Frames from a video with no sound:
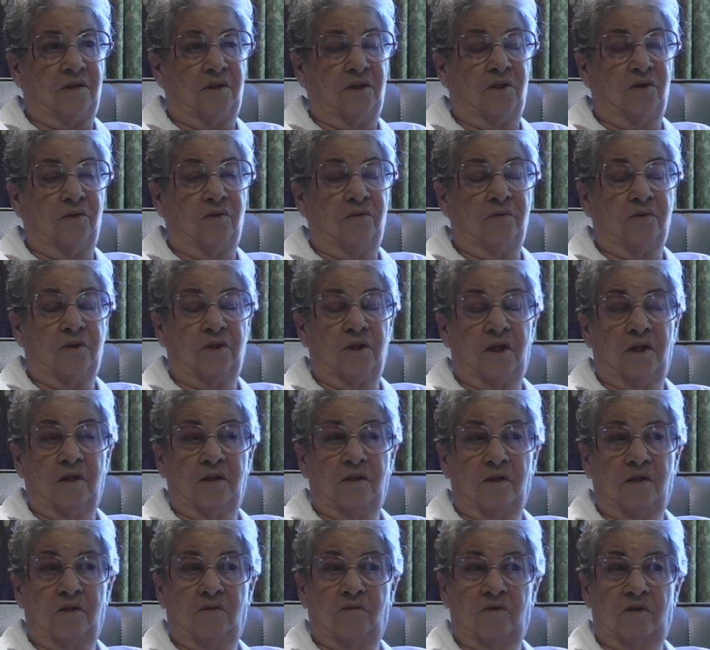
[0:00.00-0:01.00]
No, it was
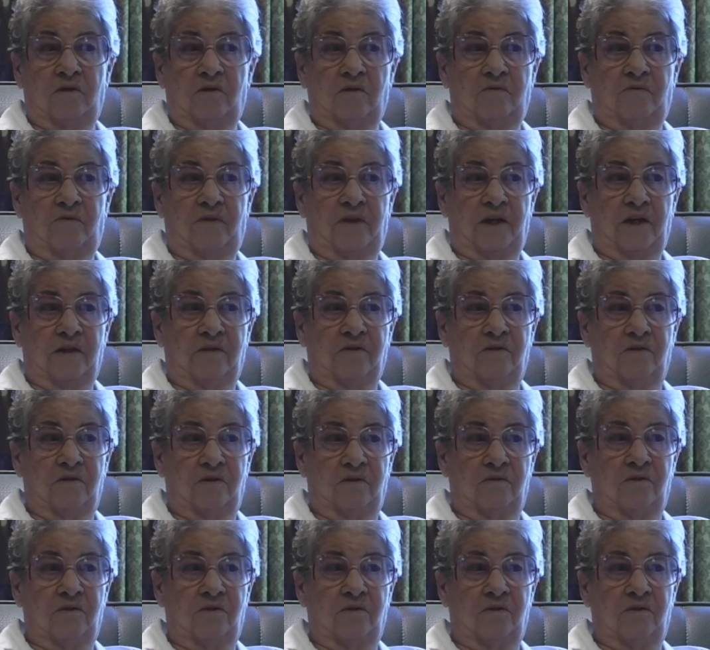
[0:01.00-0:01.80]
not the owner of the factory.